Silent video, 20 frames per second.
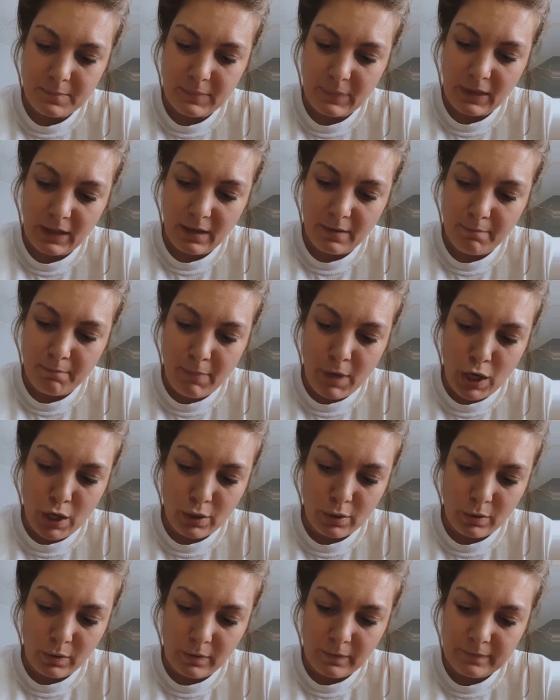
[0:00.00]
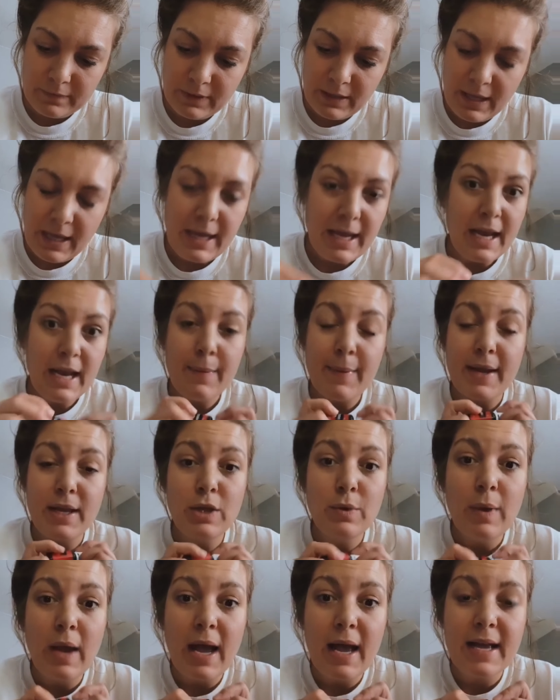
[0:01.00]
Myrtle. Anyway, you
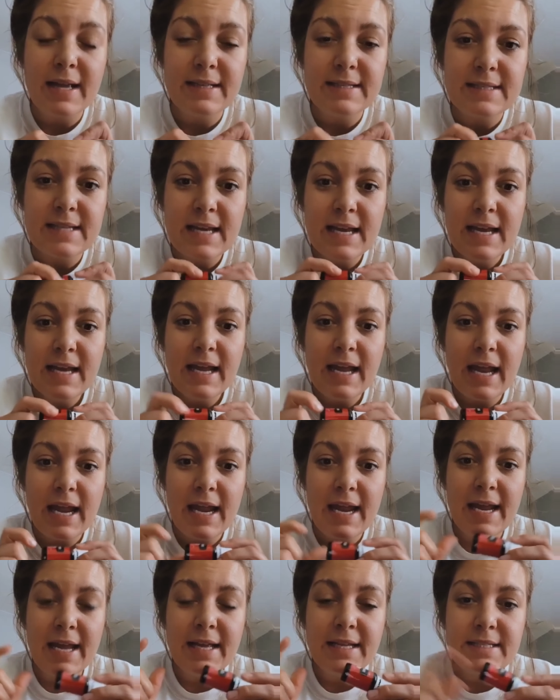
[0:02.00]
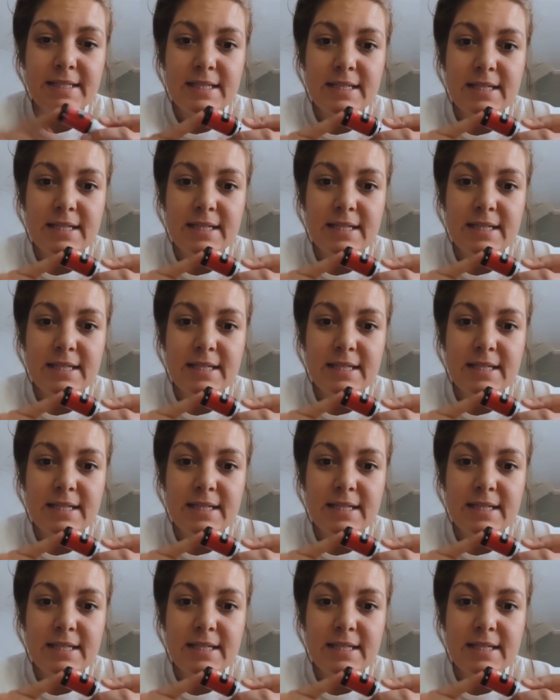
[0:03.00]
guys, it